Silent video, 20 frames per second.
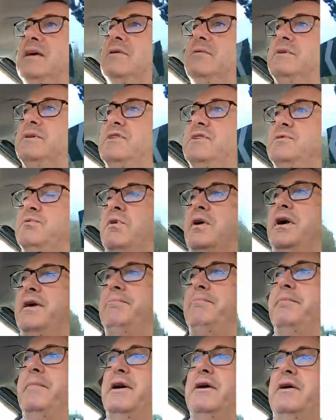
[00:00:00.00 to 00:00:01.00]
which is why
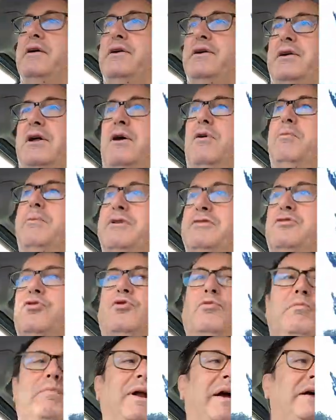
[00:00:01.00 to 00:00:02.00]
mo you know almost
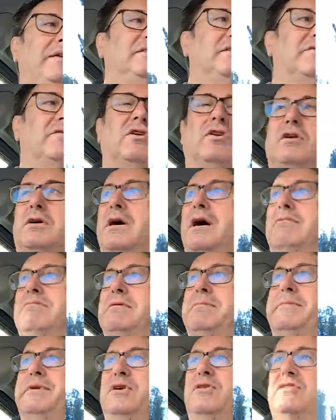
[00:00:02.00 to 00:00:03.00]
all planes have got
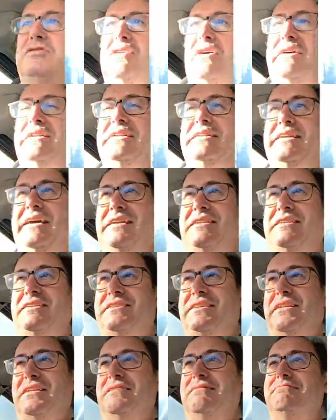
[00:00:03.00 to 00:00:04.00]
carbon monoxide
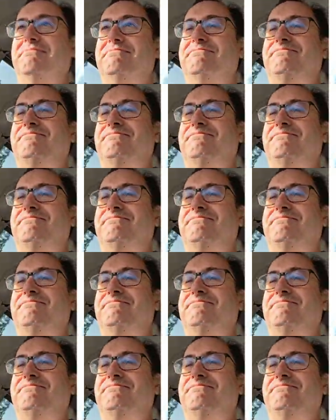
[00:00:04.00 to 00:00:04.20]
detectors in them.